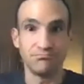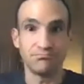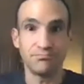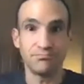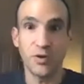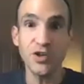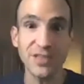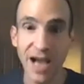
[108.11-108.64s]

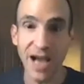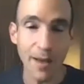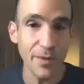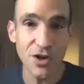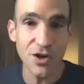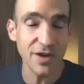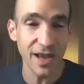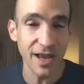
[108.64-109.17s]
put time
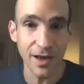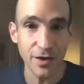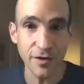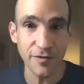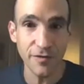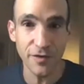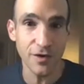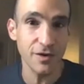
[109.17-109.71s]
on your
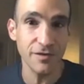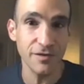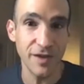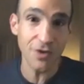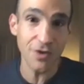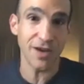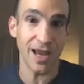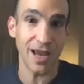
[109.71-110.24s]
calendar for
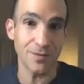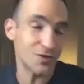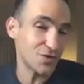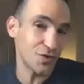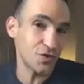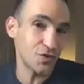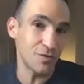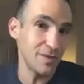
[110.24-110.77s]
video games or
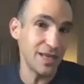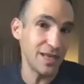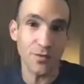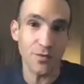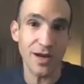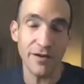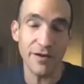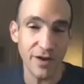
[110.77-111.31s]
social media or
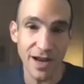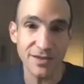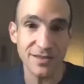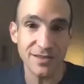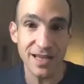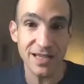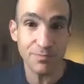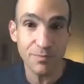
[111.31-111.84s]
whatever else
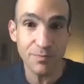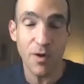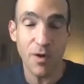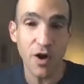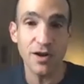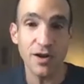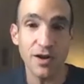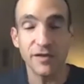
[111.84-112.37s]
that is
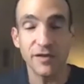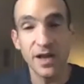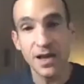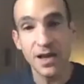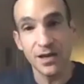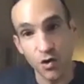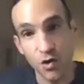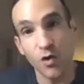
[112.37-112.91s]
part of
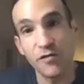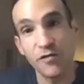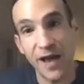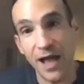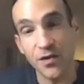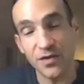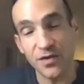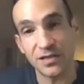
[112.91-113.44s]
your
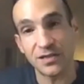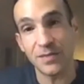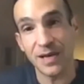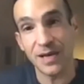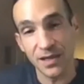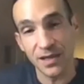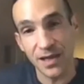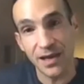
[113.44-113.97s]
value system
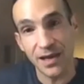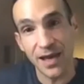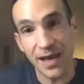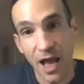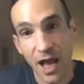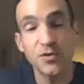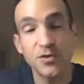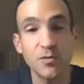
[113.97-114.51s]
and
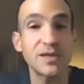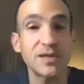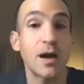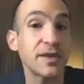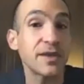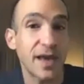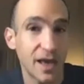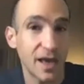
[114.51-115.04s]
helps you
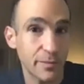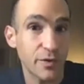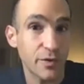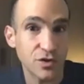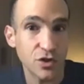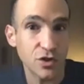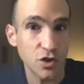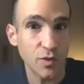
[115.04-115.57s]
become the kind of
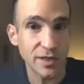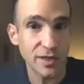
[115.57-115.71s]
person you want to